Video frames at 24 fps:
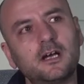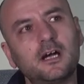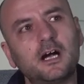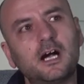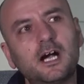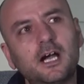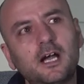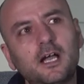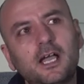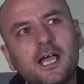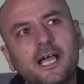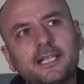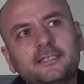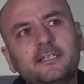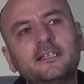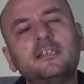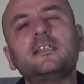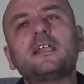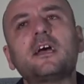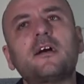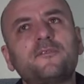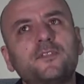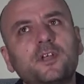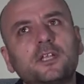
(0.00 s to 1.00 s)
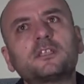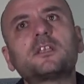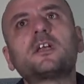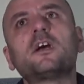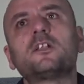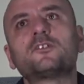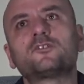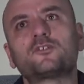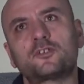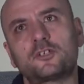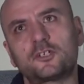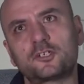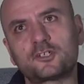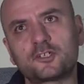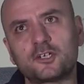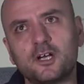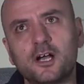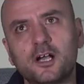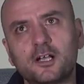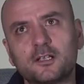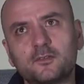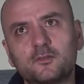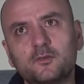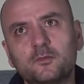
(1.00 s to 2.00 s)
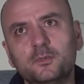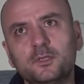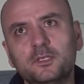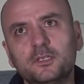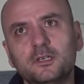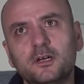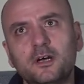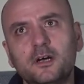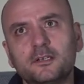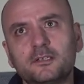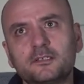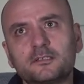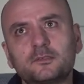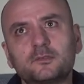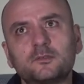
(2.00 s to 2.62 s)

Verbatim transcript: I, I didn't have that culture shock, to be honest.